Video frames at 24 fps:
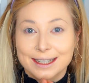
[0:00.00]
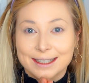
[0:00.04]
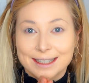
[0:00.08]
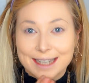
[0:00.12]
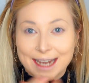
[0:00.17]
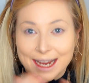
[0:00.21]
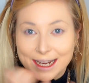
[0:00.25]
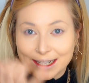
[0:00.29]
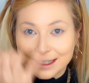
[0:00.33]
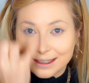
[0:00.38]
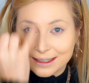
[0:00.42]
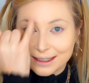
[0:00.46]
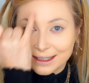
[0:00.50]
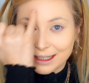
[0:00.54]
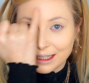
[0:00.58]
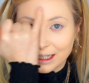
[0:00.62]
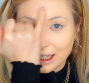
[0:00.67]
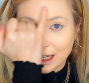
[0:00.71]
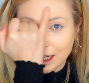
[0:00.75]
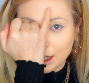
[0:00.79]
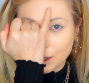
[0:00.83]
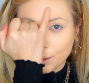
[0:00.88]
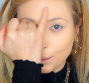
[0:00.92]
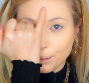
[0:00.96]
tend to
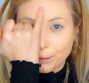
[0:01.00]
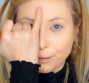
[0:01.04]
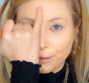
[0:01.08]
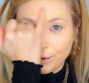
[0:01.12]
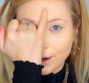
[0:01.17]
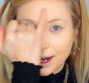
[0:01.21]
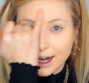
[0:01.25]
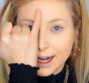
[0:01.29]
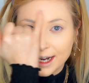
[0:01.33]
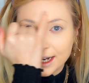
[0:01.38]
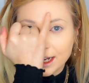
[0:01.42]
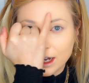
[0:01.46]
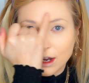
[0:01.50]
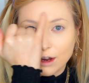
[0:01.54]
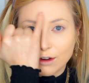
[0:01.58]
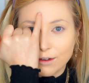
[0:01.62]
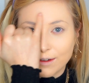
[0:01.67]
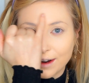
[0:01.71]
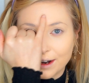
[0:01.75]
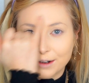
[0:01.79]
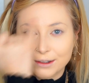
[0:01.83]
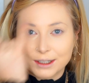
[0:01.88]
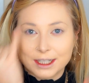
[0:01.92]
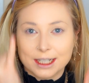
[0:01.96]
like break
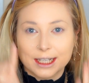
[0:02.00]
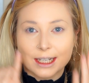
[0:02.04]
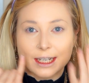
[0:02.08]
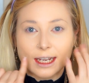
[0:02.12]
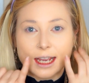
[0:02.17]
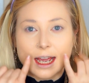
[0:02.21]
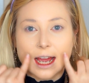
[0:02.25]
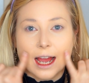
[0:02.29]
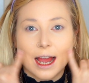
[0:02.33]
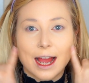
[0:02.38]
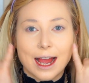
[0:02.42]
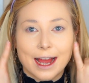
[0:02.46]
around here,